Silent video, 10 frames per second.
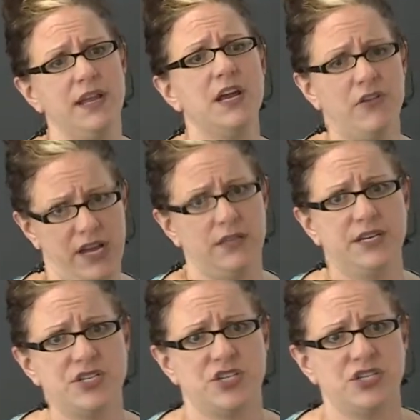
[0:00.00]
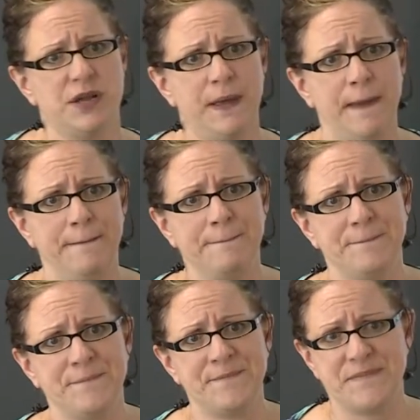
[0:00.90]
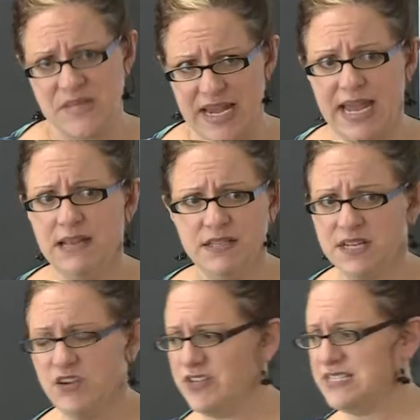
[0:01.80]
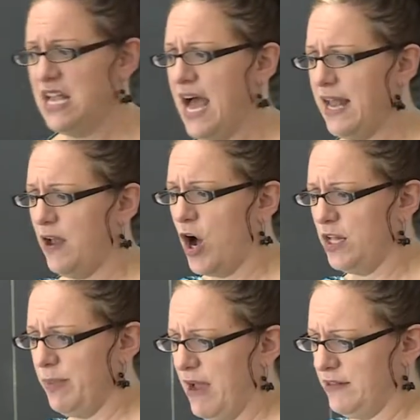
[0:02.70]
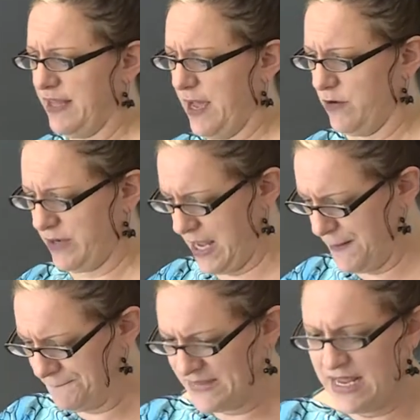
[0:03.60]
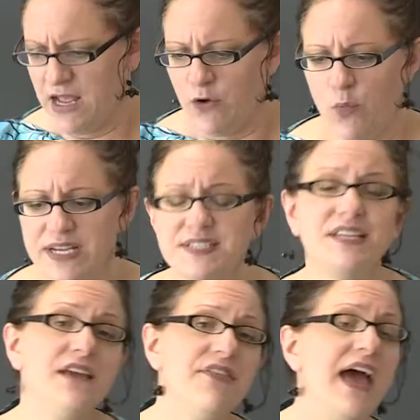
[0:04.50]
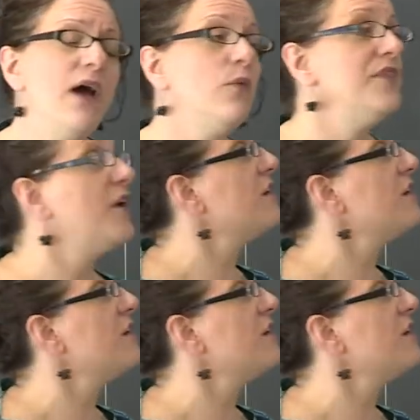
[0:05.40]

to hear English. Okay? This country is not all about that, okay? We see that with